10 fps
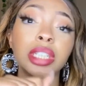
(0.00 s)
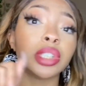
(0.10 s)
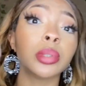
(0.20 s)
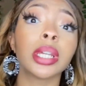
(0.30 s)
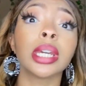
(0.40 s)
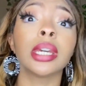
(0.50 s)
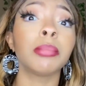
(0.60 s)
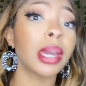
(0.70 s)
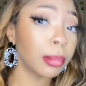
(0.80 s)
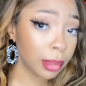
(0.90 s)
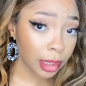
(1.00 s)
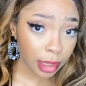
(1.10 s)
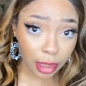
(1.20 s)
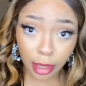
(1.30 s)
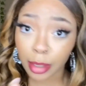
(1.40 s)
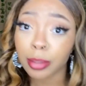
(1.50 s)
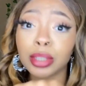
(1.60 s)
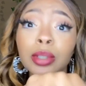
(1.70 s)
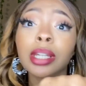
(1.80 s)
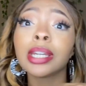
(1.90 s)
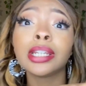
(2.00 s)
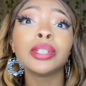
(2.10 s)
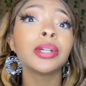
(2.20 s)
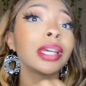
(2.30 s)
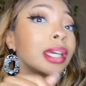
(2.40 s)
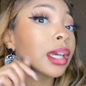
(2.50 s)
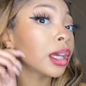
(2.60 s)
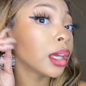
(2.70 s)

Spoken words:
Did you click it, baby? Hold on, did you click it? Did you click it?